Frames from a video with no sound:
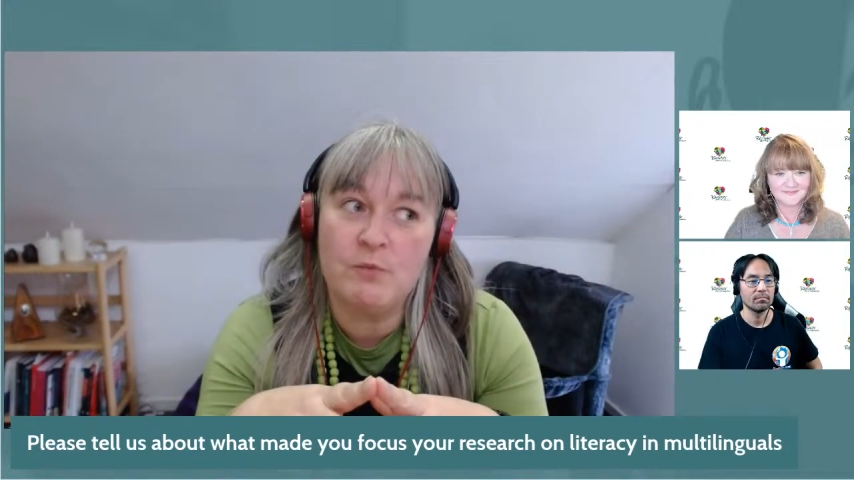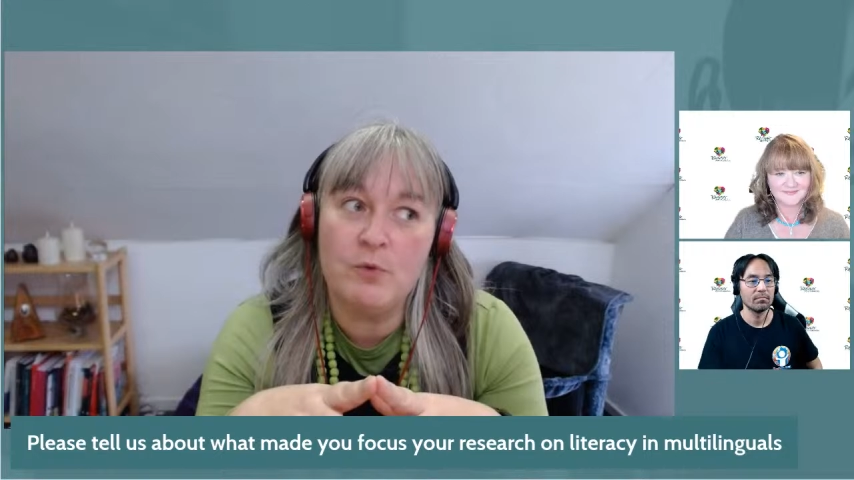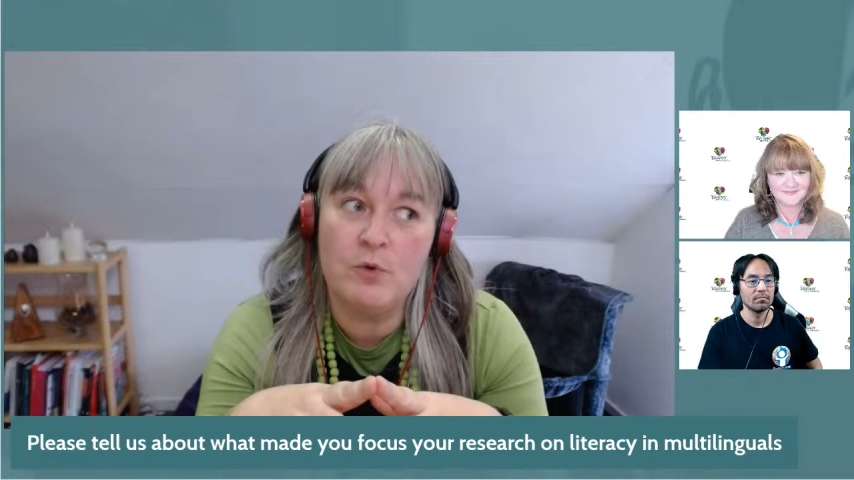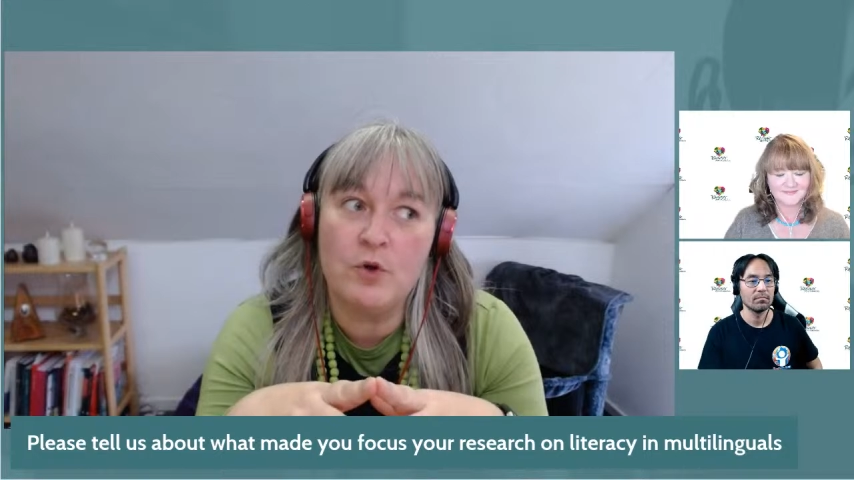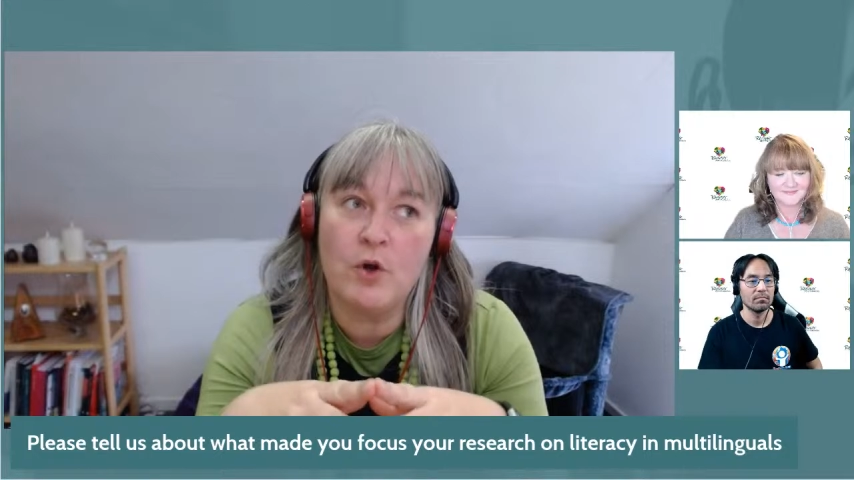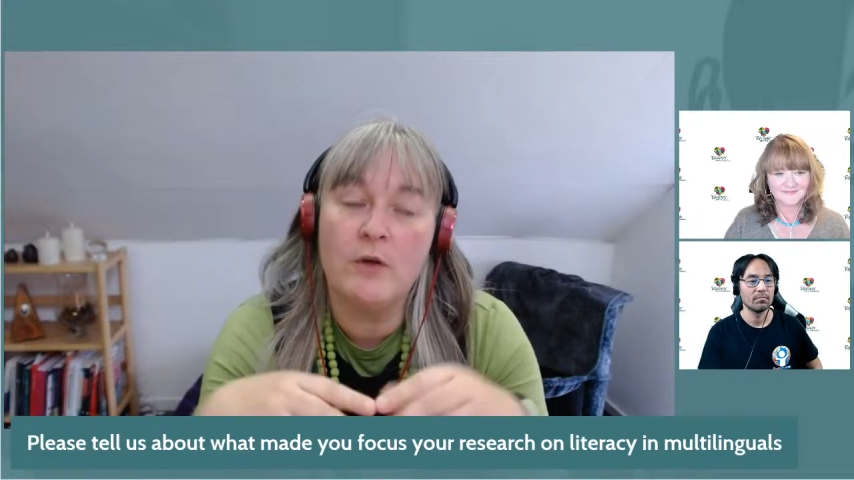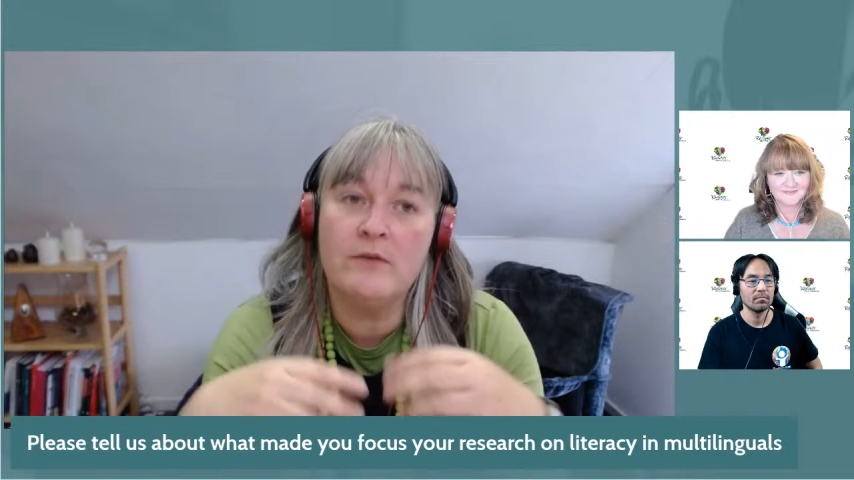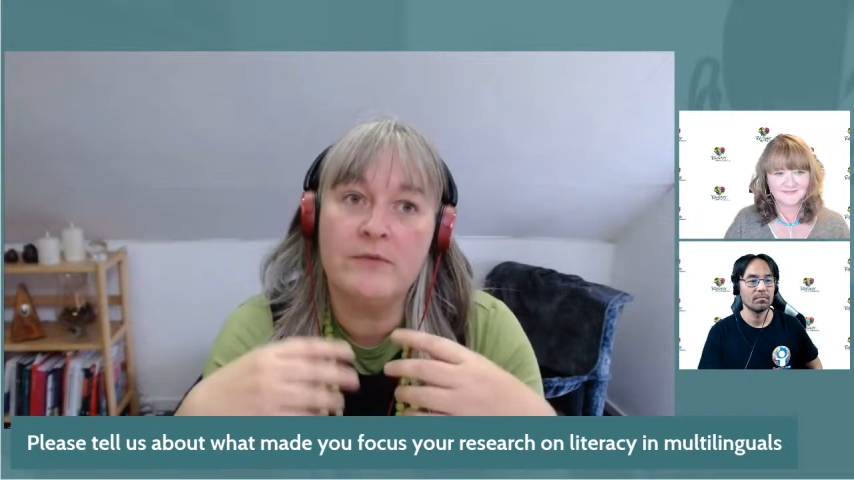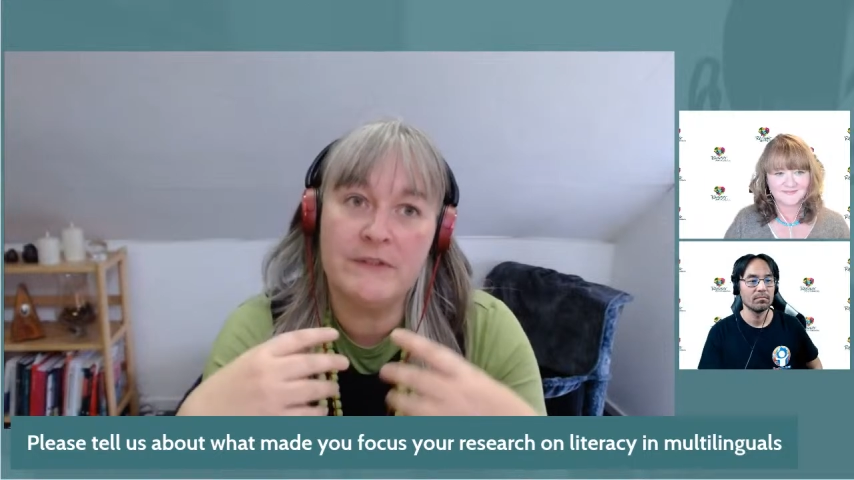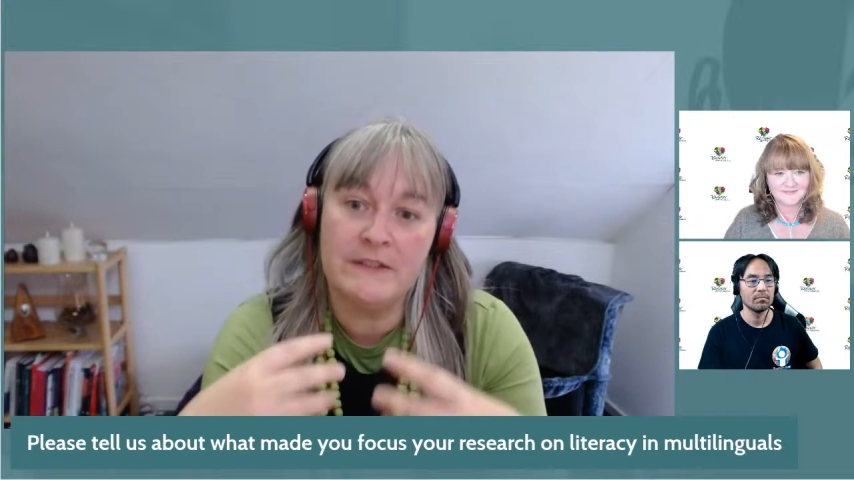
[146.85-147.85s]
more
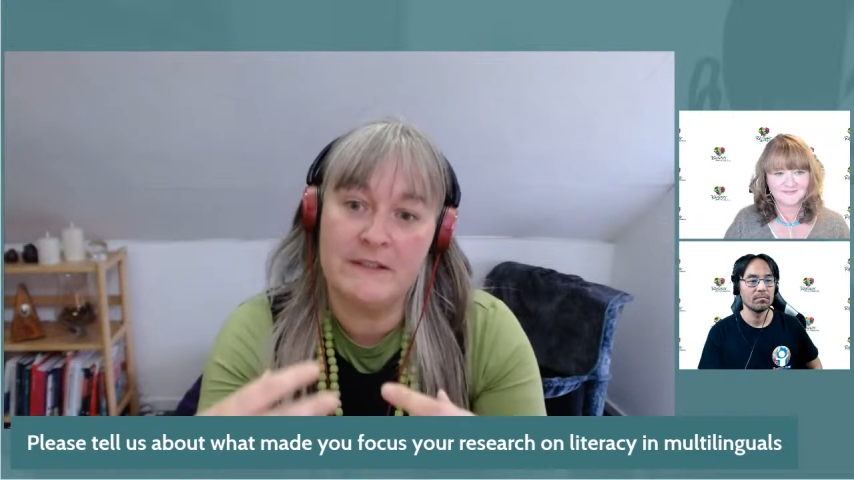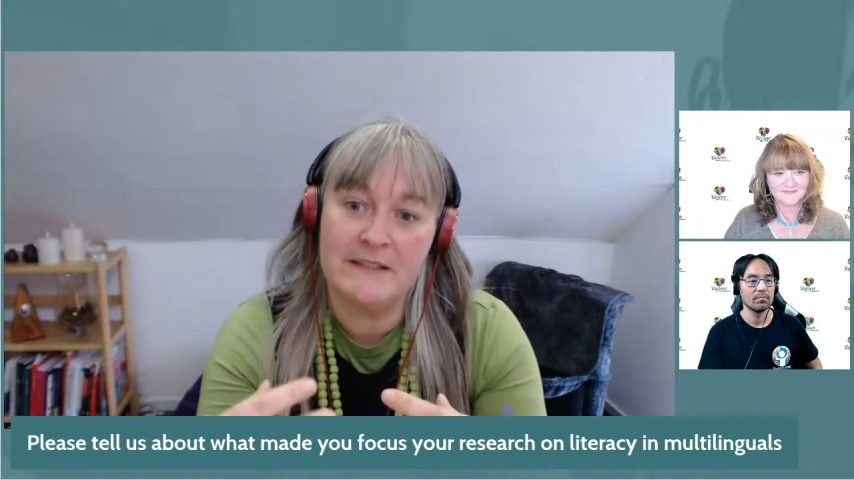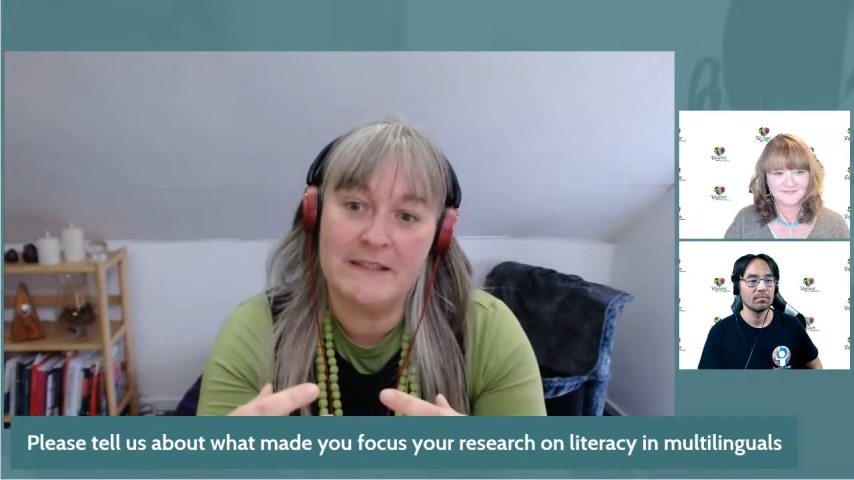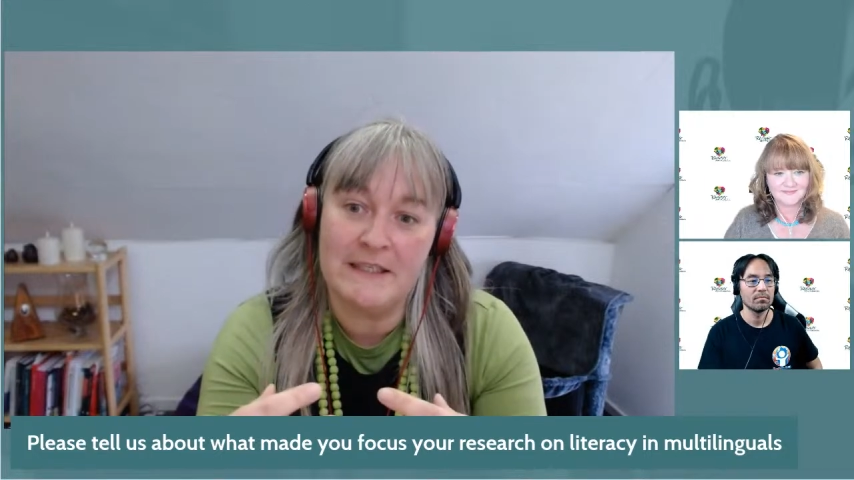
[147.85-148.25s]
confident